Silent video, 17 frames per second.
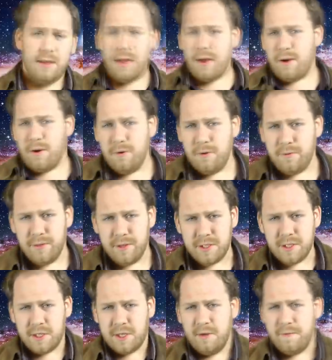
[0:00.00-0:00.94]
Hello,
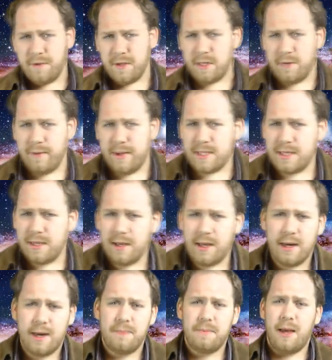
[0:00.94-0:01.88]
this is Cute Fuzzy Weasel,
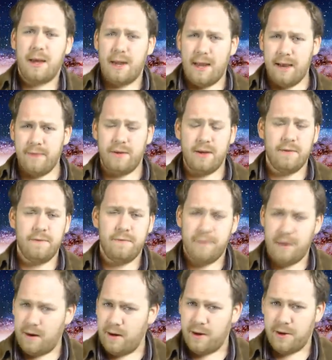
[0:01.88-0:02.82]
and I'm not having a
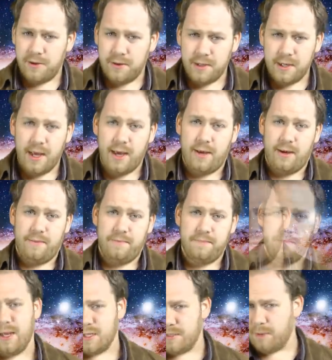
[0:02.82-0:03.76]
very good day.
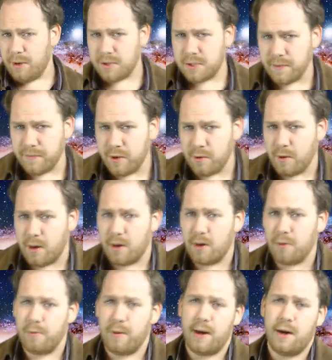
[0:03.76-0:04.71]
As most of you
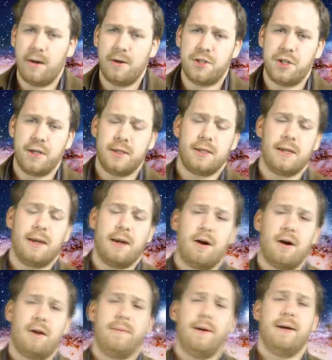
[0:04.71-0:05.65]
are aware, Justin
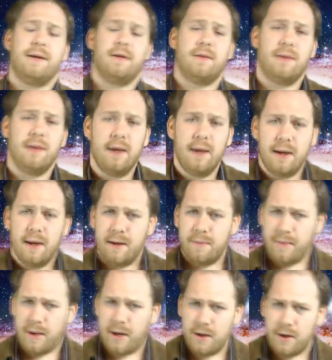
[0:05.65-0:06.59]
Carmichael,
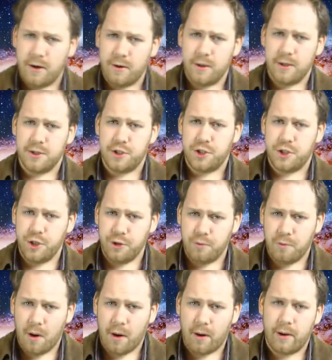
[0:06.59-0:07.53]
better known as
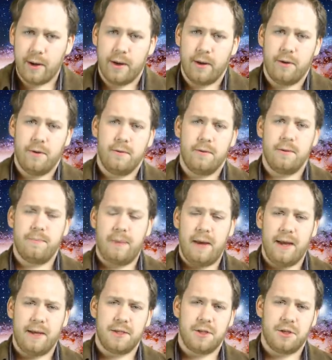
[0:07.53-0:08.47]
JewWario,
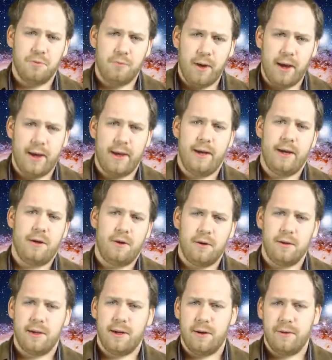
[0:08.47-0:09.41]
passed away
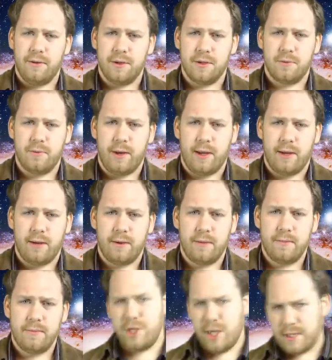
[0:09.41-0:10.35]
earlier this week.
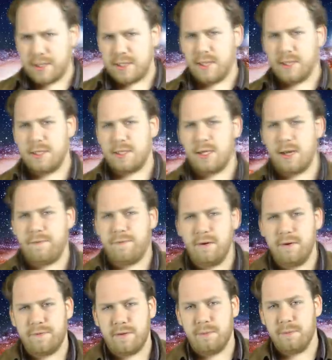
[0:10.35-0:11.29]
Justin
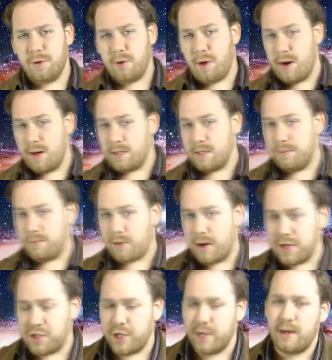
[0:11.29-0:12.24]
suffered from chronic
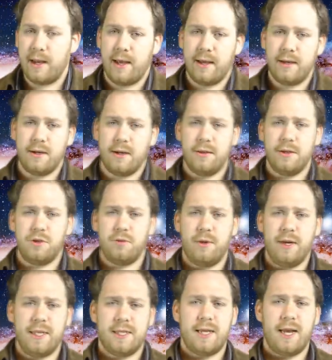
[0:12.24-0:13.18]
depression and on the
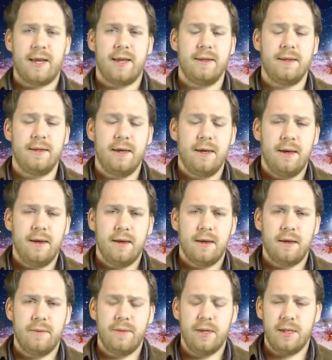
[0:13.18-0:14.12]
twenty-second
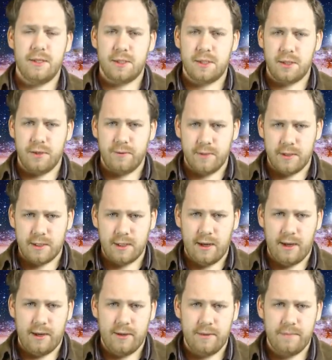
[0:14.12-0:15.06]
committed
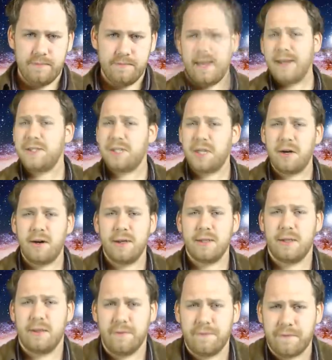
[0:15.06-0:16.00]
suicide. Enter
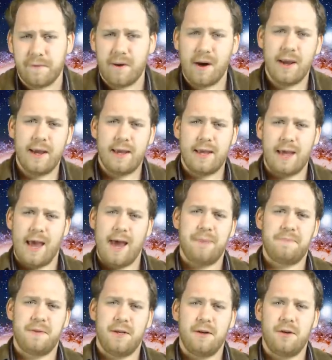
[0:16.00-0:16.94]
into the fray
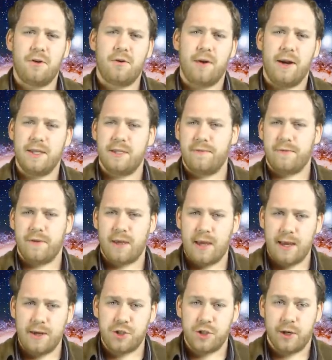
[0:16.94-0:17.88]
Captain
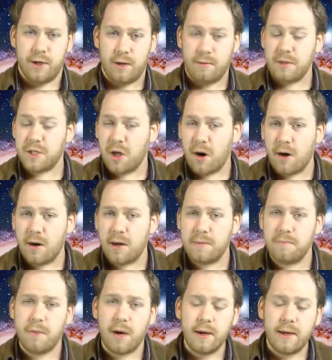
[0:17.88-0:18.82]
Crazification, a
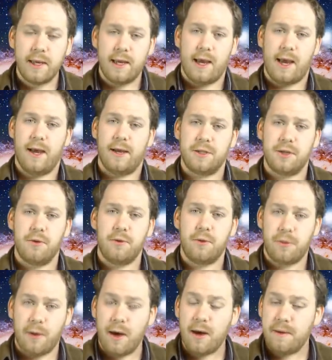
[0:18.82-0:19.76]
retarded monkey ass who
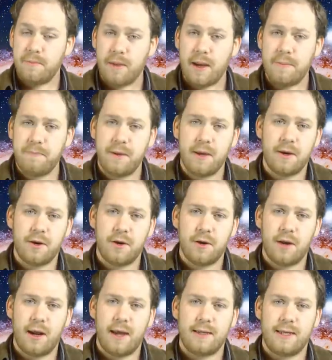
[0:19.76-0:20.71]
thought it might be a
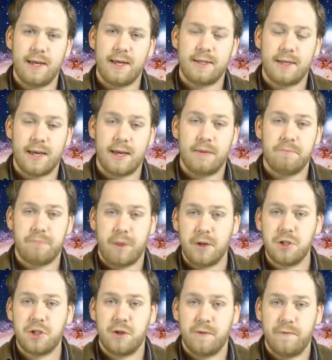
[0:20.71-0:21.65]
good idea to get a
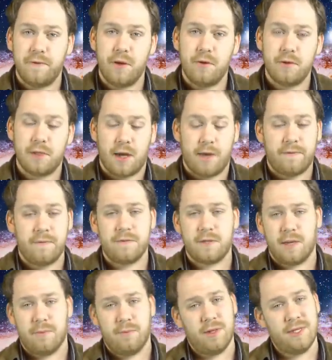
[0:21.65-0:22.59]
bunch of views off of
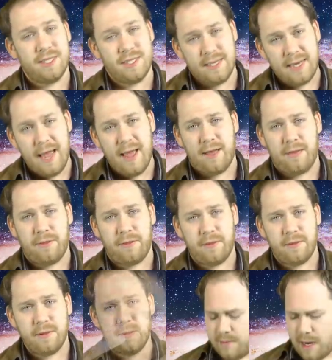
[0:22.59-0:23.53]
someone's death.